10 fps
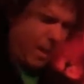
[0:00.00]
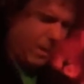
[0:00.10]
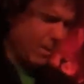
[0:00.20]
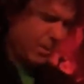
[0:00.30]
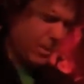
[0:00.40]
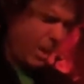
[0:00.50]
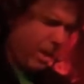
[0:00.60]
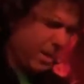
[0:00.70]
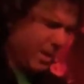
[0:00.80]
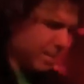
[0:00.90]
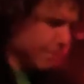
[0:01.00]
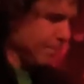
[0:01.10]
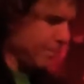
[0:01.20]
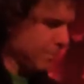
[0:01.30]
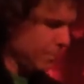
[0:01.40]
But he's worked with
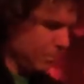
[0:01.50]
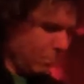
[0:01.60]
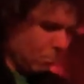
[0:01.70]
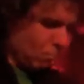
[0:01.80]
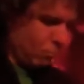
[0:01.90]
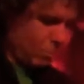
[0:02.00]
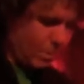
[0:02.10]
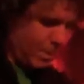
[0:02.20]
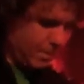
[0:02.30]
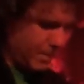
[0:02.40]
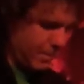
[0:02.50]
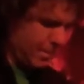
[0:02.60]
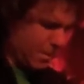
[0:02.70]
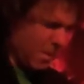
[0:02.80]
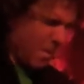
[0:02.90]
artists like, he toured for a long time with
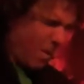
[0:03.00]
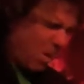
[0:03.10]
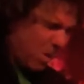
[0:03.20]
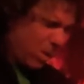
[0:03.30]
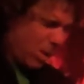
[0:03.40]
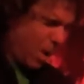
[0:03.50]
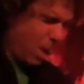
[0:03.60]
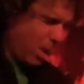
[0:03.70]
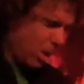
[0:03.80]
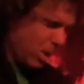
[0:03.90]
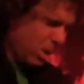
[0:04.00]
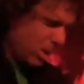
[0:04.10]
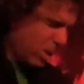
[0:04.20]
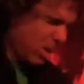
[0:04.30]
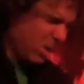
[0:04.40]
Stefan Grappelli, he
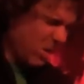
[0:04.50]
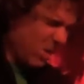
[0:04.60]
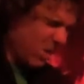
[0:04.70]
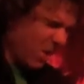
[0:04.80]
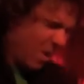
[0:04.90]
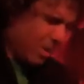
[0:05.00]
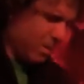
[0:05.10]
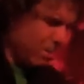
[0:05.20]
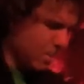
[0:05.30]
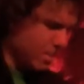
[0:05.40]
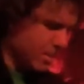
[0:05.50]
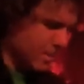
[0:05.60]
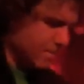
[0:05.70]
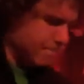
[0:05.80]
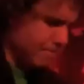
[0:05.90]
toured with Nigel
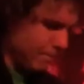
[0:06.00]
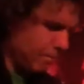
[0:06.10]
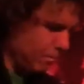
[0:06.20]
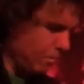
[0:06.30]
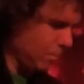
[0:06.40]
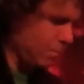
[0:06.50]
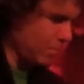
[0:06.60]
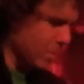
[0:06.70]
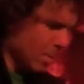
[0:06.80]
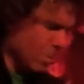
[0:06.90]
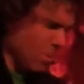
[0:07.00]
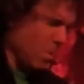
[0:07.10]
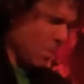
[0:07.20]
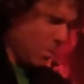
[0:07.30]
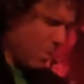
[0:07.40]
Kennedy when Nigel did the
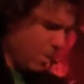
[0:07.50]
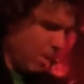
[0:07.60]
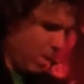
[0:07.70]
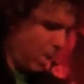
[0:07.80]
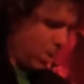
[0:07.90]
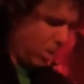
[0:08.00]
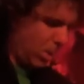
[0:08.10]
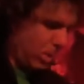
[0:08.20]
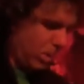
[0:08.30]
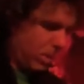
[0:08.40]
Jimi Hendrix.